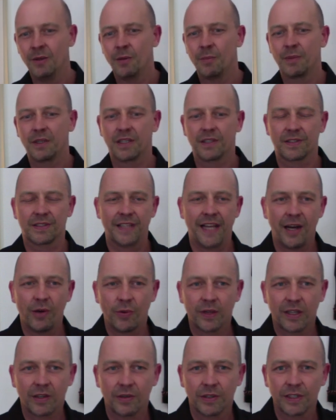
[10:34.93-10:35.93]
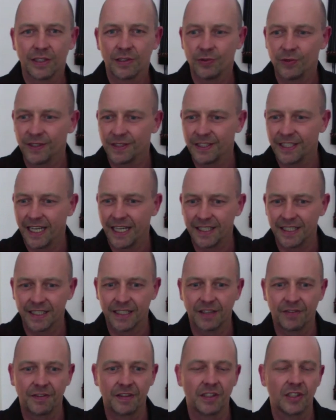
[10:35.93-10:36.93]
because now we go into the other
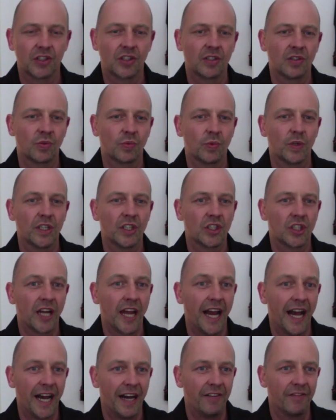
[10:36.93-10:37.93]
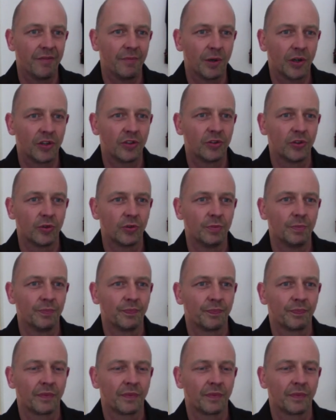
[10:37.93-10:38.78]
definitions which have more room